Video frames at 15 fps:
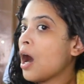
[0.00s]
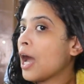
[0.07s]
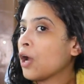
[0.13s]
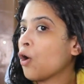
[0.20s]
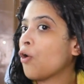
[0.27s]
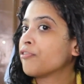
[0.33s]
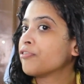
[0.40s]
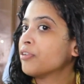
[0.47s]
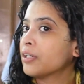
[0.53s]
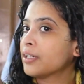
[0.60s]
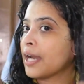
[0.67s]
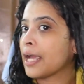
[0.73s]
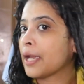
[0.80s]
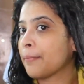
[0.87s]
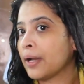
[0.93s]
I
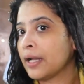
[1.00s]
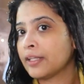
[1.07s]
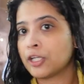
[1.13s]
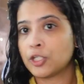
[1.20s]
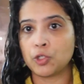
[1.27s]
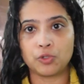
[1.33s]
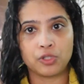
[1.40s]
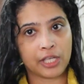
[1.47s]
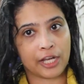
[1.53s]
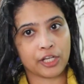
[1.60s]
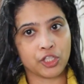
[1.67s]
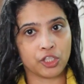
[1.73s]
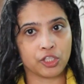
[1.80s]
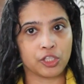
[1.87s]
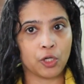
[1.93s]
often recommend that you
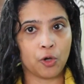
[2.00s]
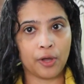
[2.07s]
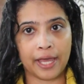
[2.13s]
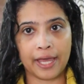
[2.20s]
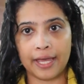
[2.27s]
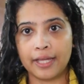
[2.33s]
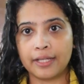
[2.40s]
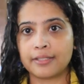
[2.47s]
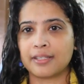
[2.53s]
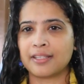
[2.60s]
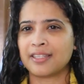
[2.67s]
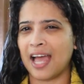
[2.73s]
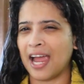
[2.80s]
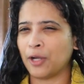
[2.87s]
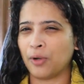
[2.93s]
section your hair.
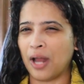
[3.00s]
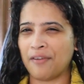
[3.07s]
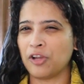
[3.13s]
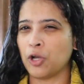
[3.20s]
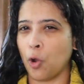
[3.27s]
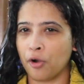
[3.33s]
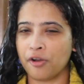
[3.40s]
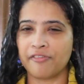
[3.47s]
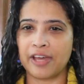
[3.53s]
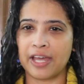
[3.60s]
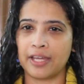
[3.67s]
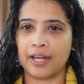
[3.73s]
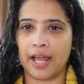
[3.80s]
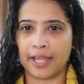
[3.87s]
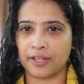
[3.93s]
Since I don't have a lot of
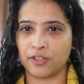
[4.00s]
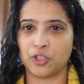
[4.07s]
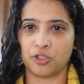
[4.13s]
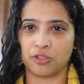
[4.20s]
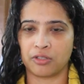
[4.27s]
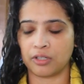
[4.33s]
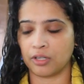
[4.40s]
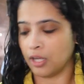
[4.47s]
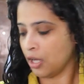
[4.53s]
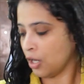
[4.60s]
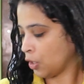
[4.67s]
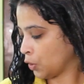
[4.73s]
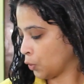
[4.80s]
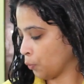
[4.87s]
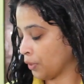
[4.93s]
hair, I can just
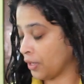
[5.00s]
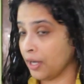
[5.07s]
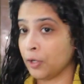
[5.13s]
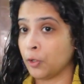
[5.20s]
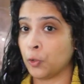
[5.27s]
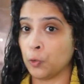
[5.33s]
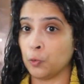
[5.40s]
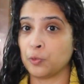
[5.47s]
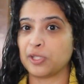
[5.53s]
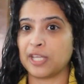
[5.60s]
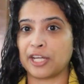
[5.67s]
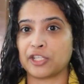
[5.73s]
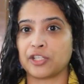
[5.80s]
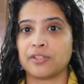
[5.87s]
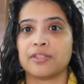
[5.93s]
do it into two
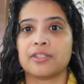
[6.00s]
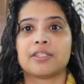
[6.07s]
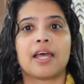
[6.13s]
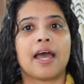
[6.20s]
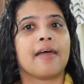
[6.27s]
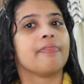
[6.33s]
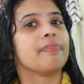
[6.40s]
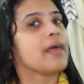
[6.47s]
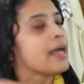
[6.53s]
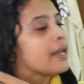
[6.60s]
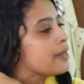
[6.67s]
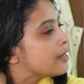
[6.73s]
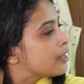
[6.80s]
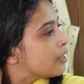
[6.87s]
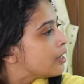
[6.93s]
sections and
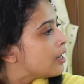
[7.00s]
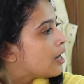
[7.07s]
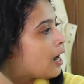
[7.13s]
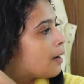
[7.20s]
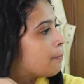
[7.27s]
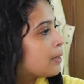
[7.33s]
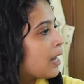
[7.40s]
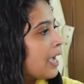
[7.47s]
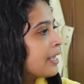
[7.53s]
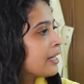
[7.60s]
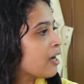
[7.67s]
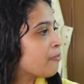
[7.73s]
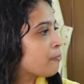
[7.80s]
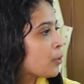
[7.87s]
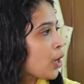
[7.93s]
then apply
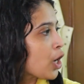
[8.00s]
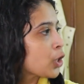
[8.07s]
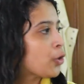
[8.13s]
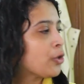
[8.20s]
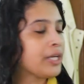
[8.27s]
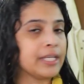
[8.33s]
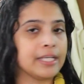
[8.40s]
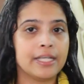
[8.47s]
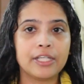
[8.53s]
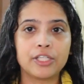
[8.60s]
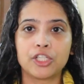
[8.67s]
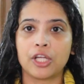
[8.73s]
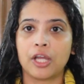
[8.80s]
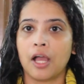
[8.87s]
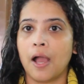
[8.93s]
enough product on
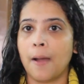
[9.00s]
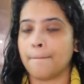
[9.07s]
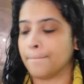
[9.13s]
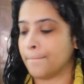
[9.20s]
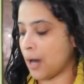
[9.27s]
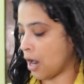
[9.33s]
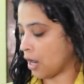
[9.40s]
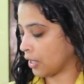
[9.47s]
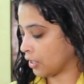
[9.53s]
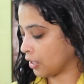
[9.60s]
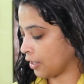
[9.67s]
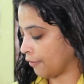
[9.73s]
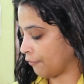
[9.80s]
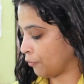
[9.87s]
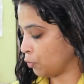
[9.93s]
each.
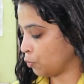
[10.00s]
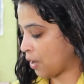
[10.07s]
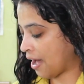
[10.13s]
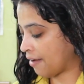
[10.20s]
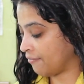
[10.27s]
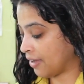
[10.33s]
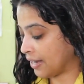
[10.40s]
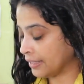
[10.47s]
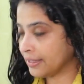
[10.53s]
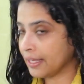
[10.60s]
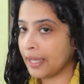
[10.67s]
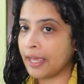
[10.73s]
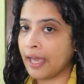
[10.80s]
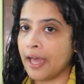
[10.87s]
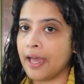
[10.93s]
But if you have very
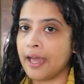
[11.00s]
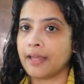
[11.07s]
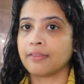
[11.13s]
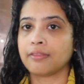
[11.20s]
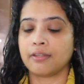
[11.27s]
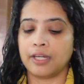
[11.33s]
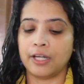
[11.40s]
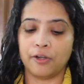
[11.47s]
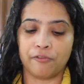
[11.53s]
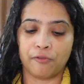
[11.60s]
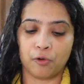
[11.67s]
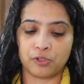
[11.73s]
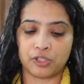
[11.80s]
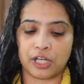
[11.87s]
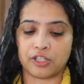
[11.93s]
thick hair, 3 to
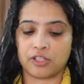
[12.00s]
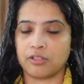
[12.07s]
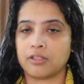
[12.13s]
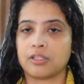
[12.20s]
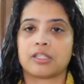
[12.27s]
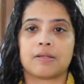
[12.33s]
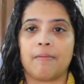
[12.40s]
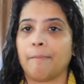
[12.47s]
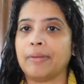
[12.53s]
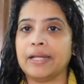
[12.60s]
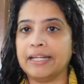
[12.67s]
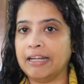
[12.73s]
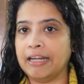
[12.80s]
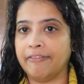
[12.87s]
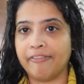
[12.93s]
4 sections is
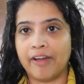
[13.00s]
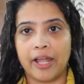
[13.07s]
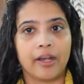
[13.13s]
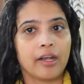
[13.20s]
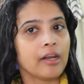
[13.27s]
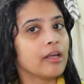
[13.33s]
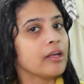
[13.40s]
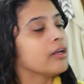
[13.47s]
completely fine.